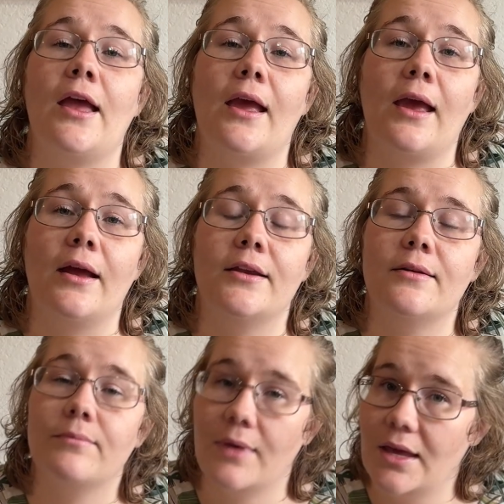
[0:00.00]
and
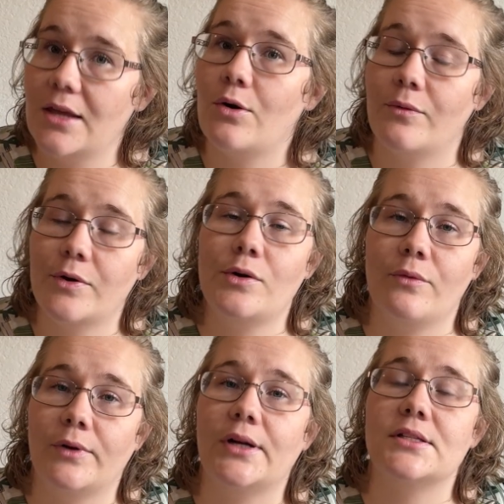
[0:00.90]
make it over and
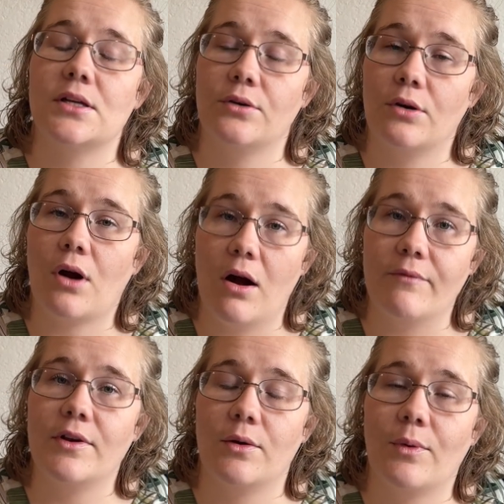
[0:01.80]
over until you're
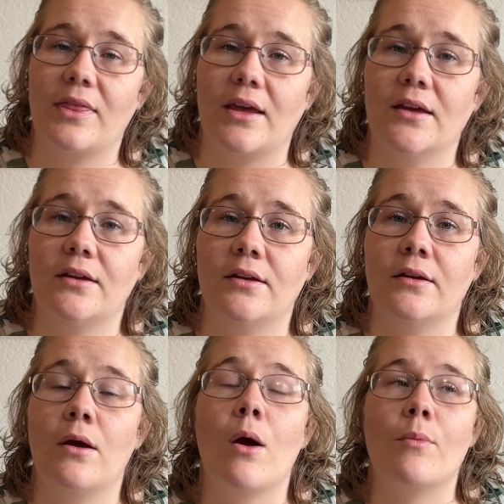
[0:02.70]
confident with it.
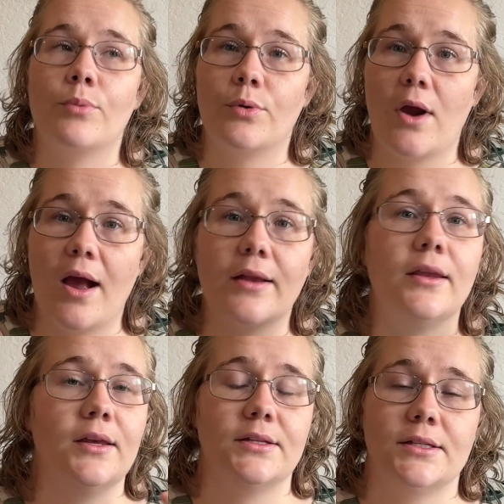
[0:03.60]

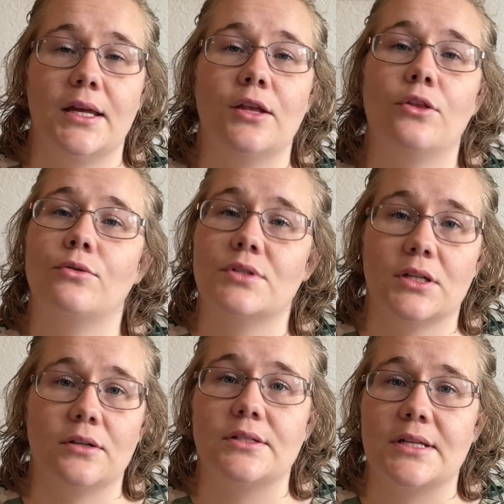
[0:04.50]
Practice getting those
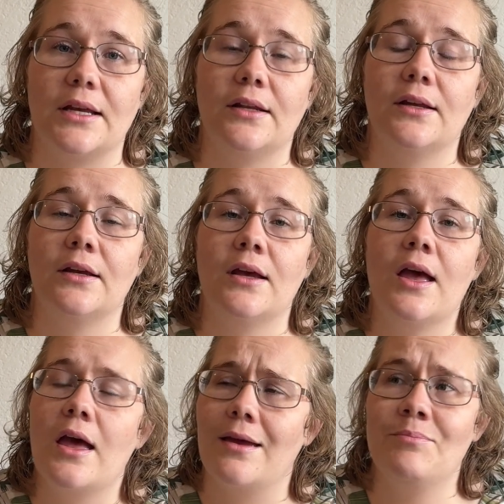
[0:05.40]
skills in.
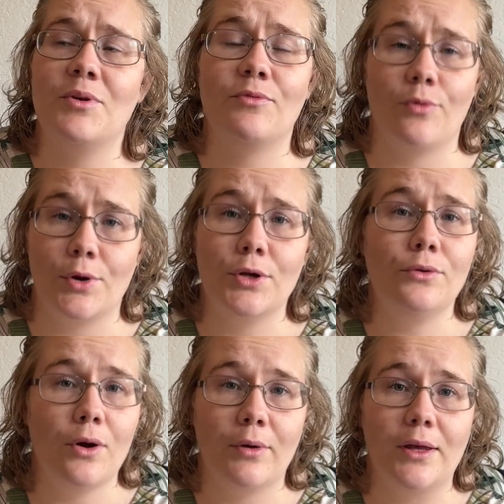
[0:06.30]
And before you
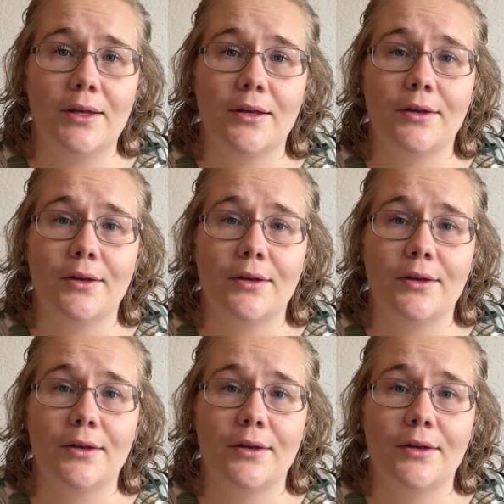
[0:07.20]
know it,